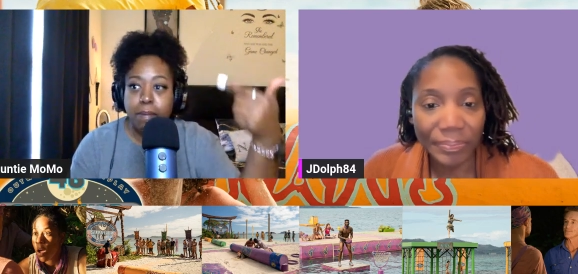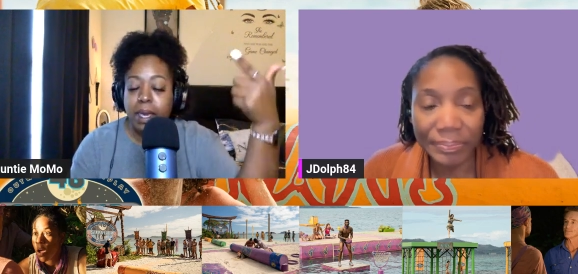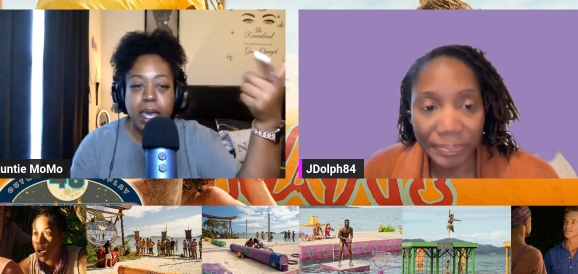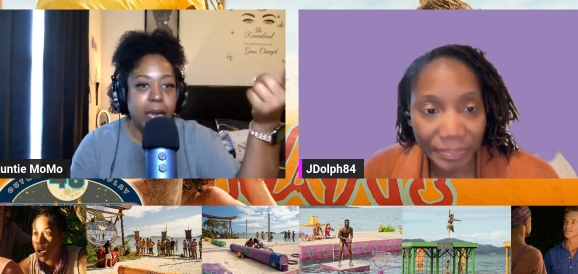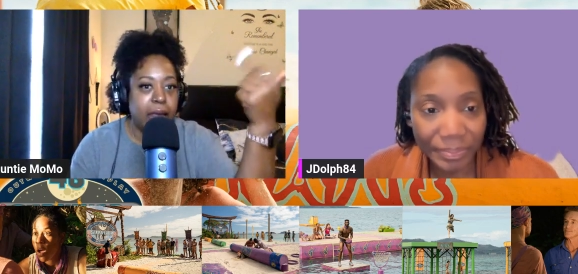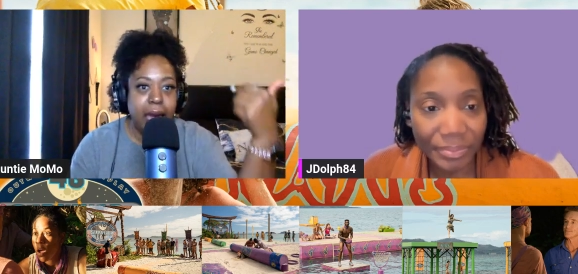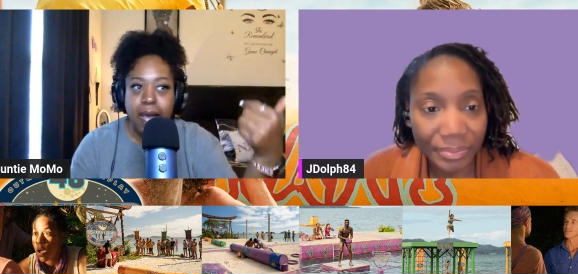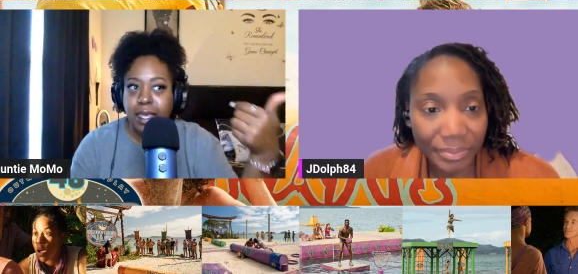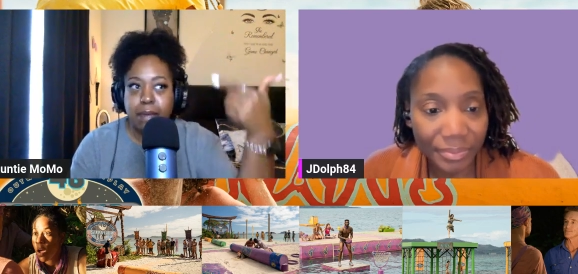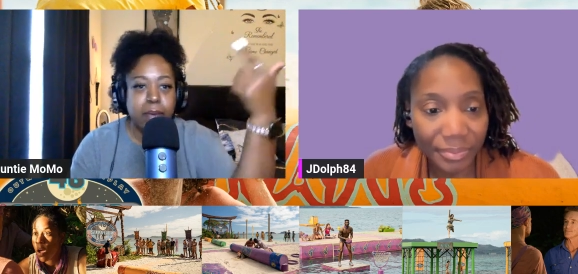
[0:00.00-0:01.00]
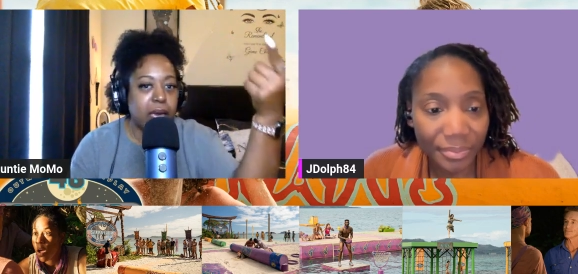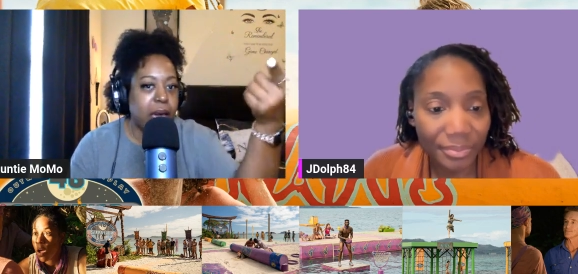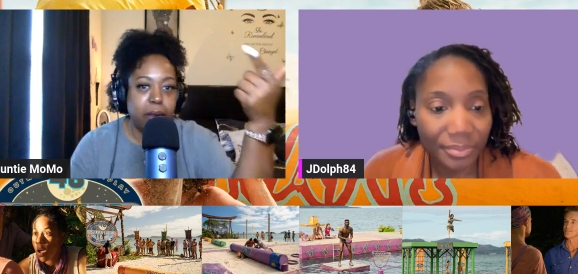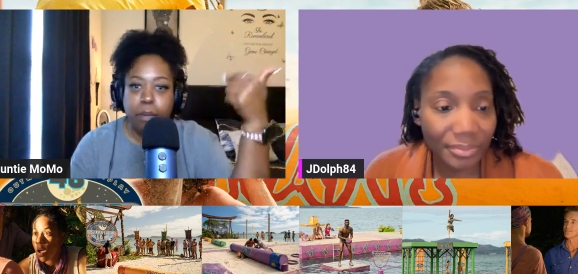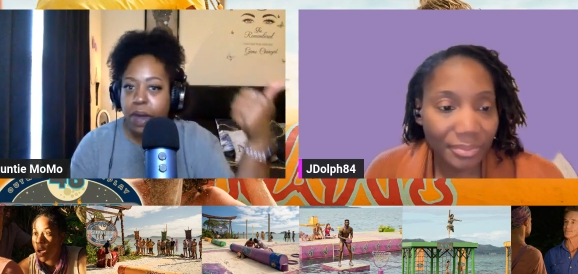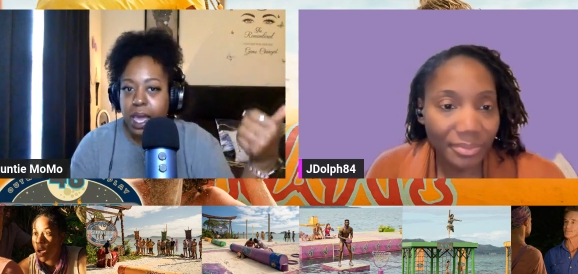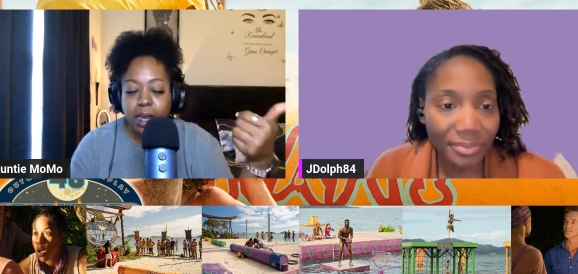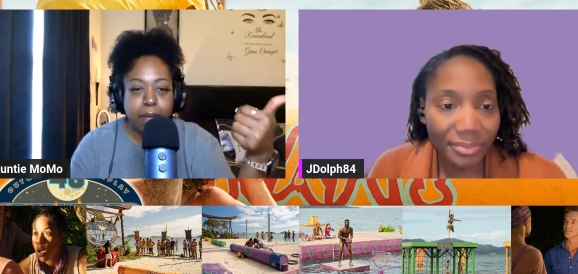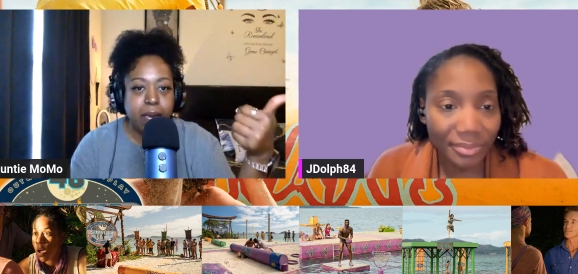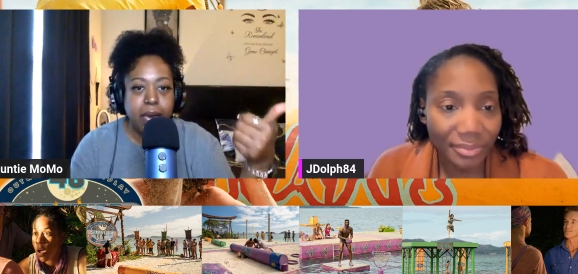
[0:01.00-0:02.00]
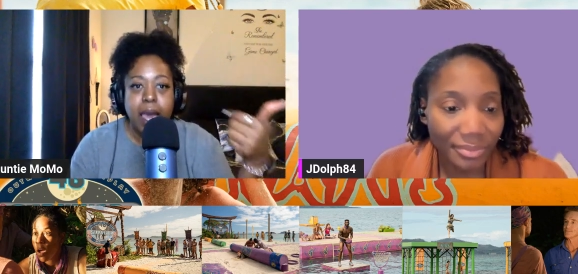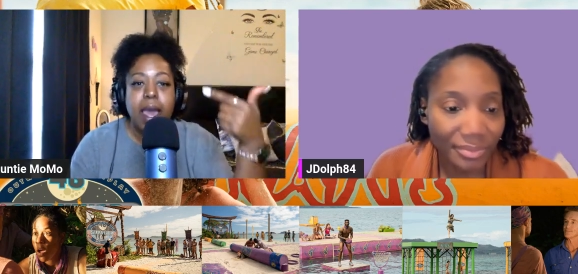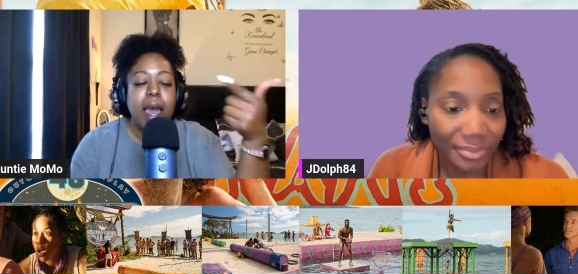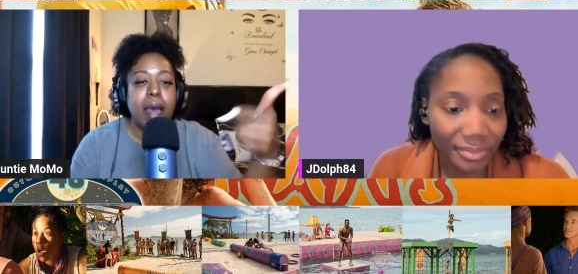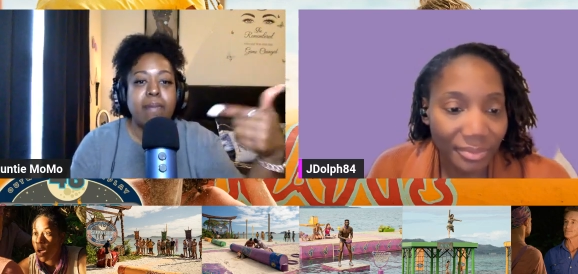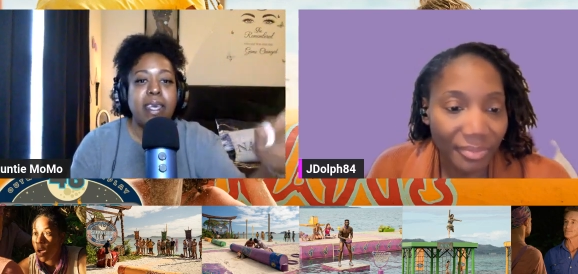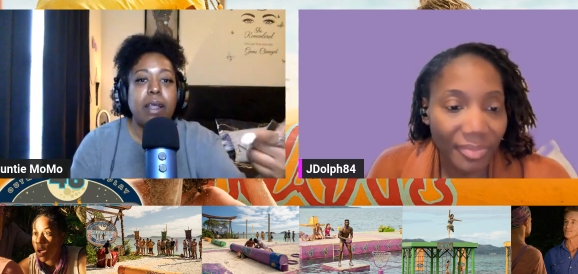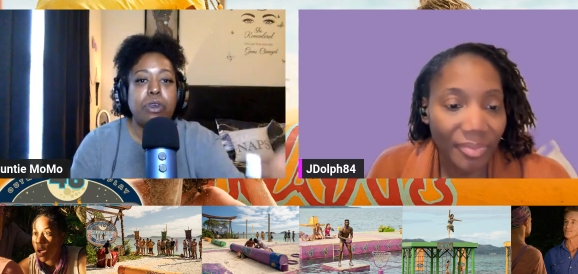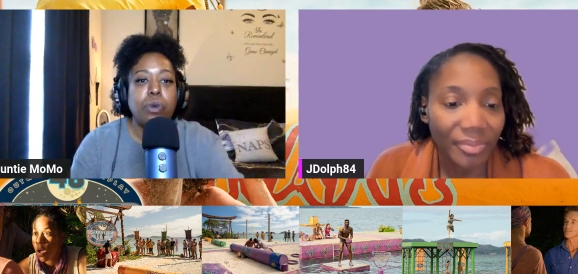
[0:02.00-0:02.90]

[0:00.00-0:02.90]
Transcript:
Speaker 1: me and asking me and praying to me. I'm telling